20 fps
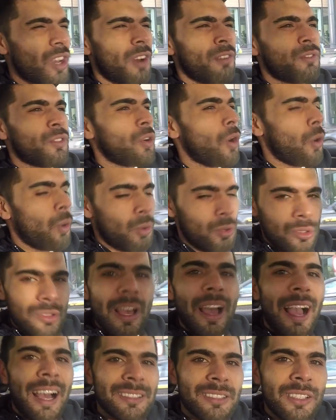of goals
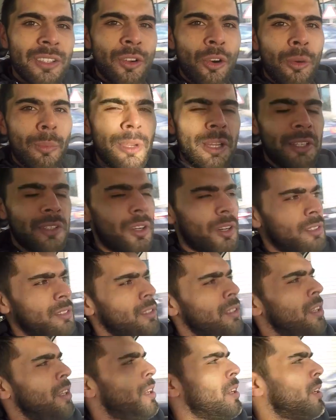as he normally does.